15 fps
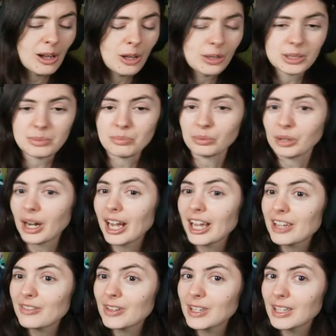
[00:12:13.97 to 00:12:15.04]
All the
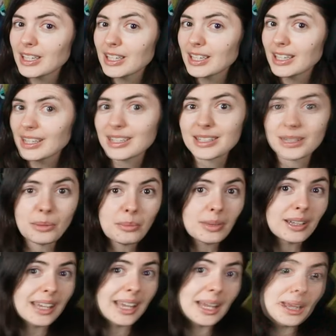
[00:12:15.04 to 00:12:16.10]
bribing, some
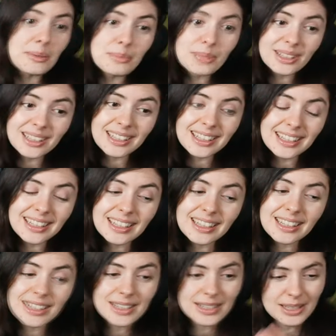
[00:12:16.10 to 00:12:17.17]

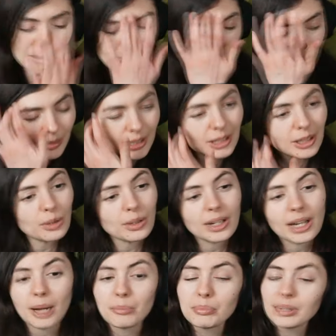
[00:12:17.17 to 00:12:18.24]
gambling, some, you know,
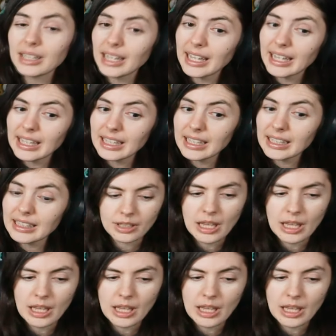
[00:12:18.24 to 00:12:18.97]
got played.